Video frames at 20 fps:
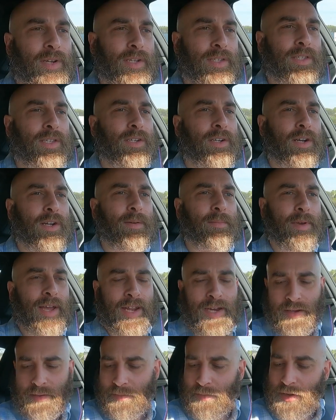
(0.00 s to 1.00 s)
when it's in
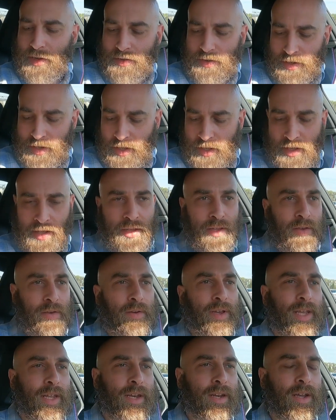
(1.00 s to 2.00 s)
automatic mode.
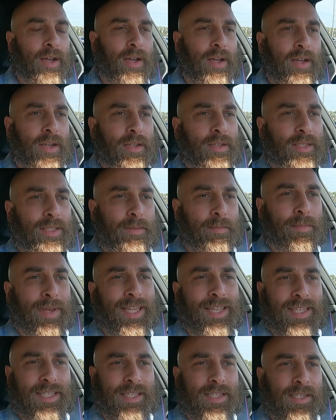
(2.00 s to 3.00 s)
You can
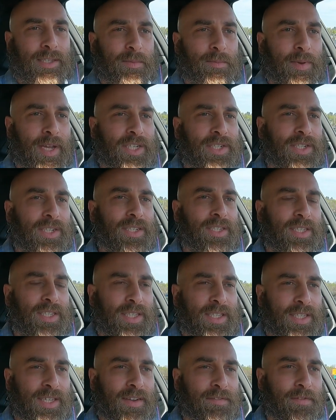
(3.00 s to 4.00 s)
make the suspension
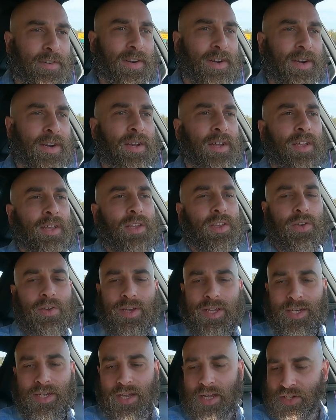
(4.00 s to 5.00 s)
stiffer. You
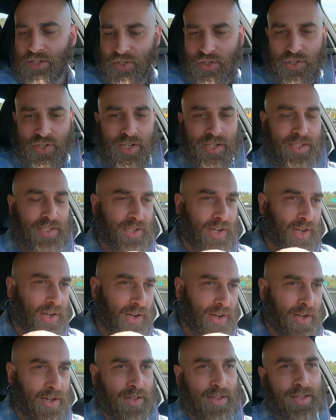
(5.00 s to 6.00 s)
can adjust
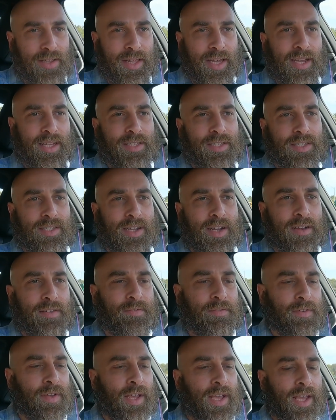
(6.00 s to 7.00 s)
all of that
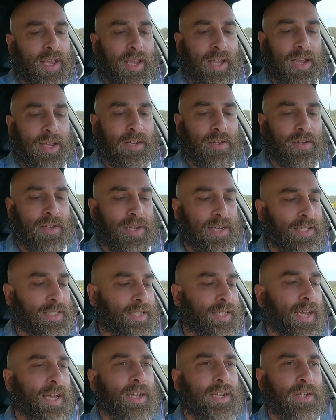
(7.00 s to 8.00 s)
stuff, and you can
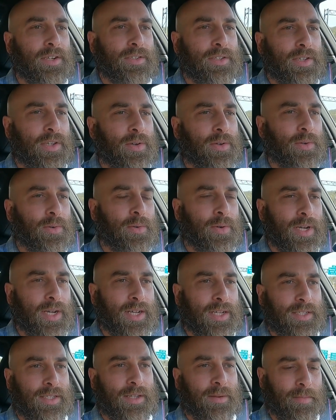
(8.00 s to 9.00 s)
set your 2
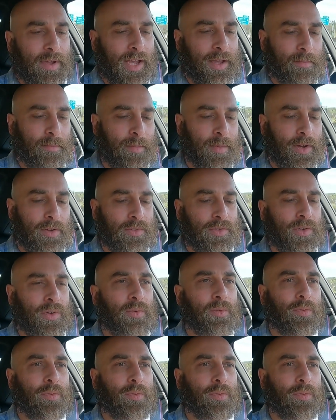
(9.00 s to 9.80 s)
custom M modes